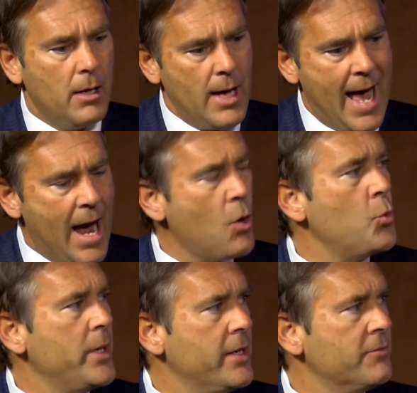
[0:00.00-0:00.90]
how
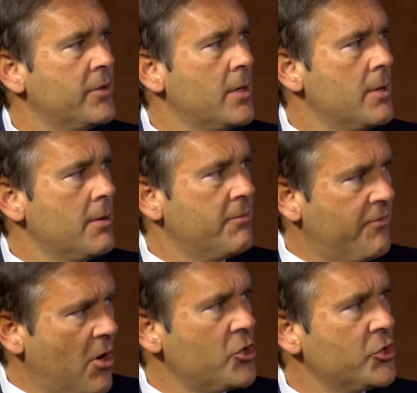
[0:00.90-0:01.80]
we have
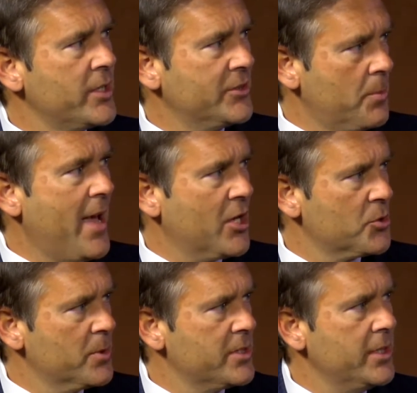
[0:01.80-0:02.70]
functioned as a
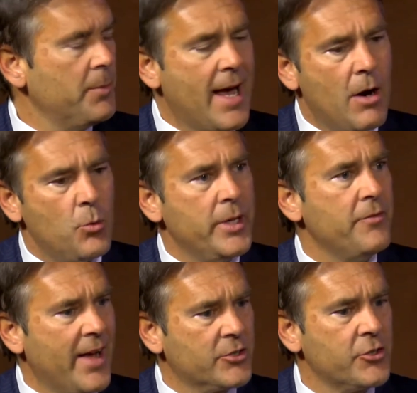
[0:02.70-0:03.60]
management team, how we
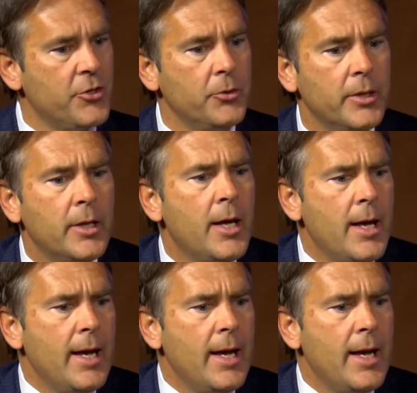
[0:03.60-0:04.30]
have executed,